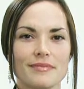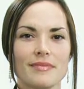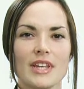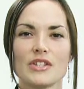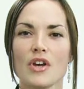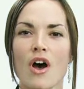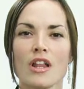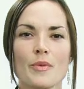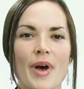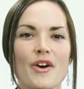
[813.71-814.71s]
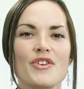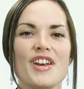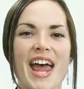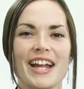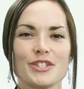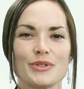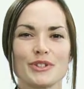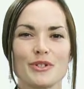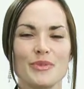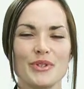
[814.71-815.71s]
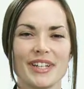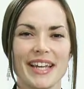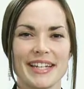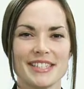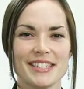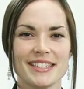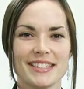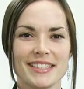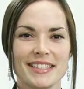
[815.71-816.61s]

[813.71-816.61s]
It's all about natural communication.